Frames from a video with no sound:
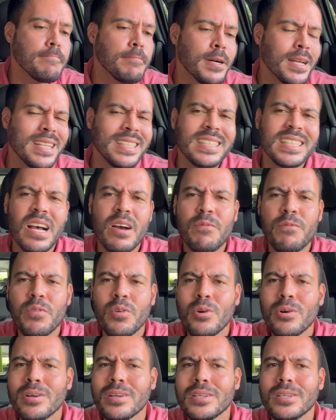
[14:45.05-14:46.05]
But in South
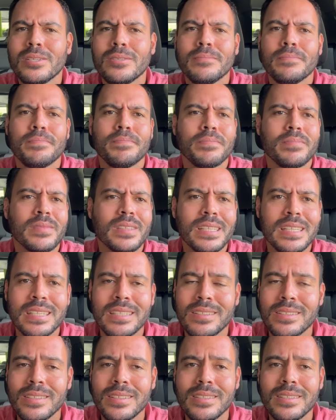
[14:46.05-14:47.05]
Florida,
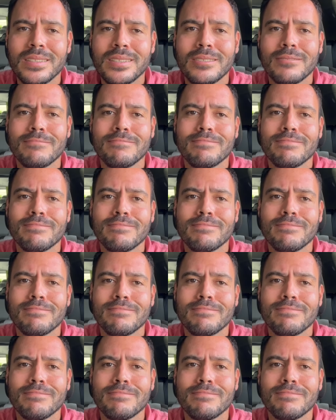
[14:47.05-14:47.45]
it's just